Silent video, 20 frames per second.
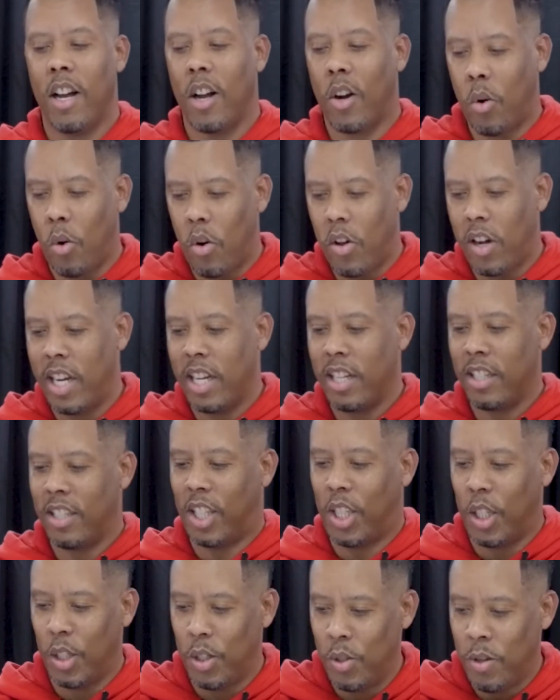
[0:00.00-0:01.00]

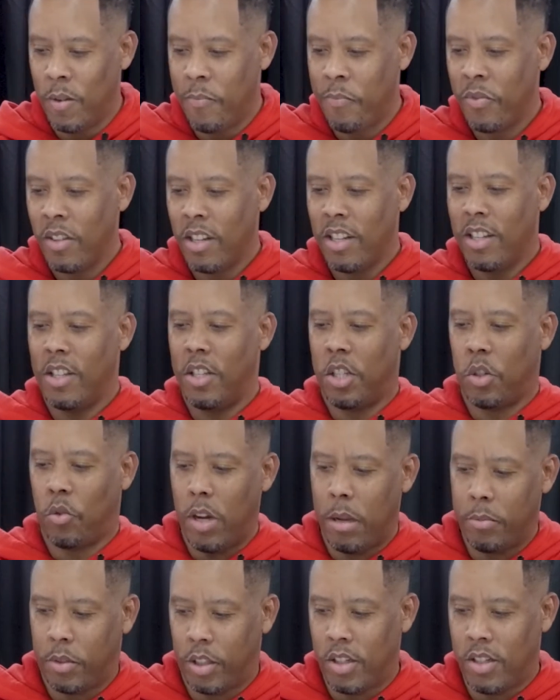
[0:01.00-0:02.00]
according to the
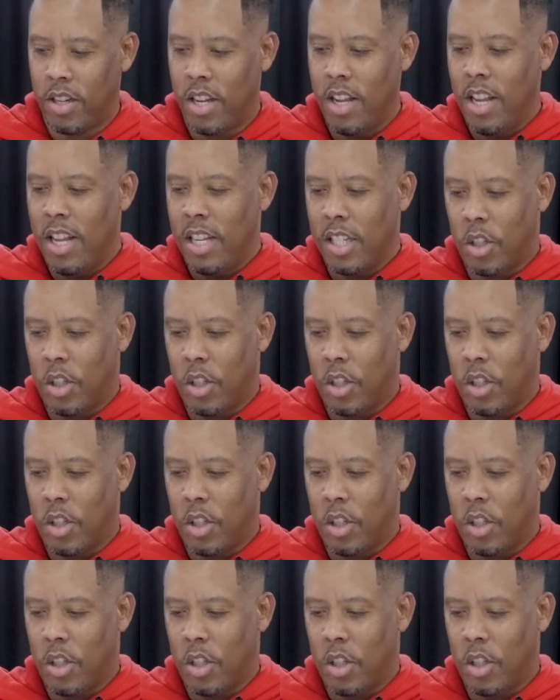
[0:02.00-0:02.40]
scriptures.